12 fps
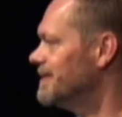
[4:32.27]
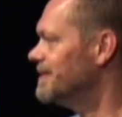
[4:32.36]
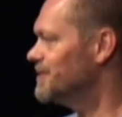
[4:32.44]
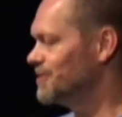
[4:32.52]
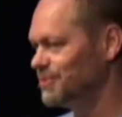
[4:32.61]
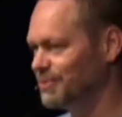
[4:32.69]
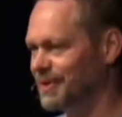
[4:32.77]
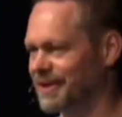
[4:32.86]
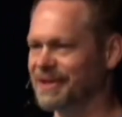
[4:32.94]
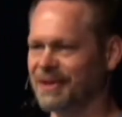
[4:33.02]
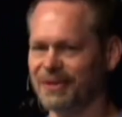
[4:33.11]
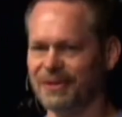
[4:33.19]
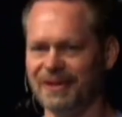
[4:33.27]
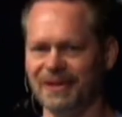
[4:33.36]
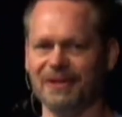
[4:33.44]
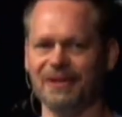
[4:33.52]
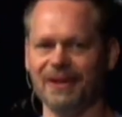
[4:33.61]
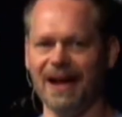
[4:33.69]
to one another
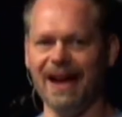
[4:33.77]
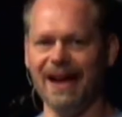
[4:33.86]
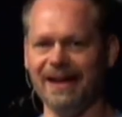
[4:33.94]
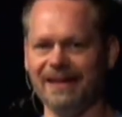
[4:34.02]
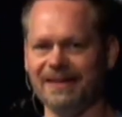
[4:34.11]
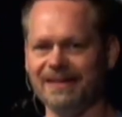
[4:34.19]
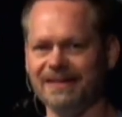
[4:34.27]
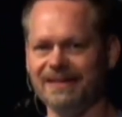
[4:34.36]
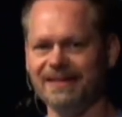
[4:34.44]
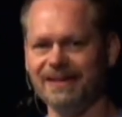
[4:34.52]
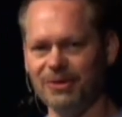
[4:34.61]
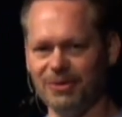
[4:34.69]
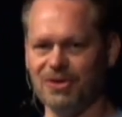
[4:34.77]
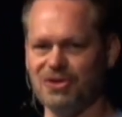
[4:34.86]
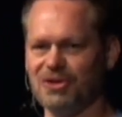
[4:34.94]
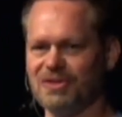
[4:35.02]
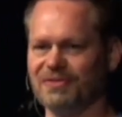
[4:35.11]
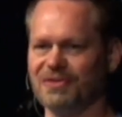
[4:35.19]
here at Hilliard
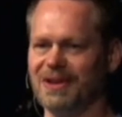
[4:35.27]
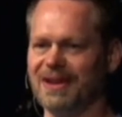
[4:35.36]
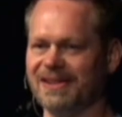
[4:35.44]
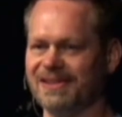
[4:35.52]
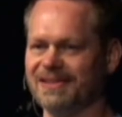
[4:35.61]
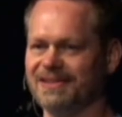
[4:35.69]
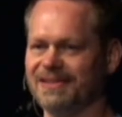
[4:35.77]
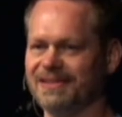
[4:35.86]
Church of Christ?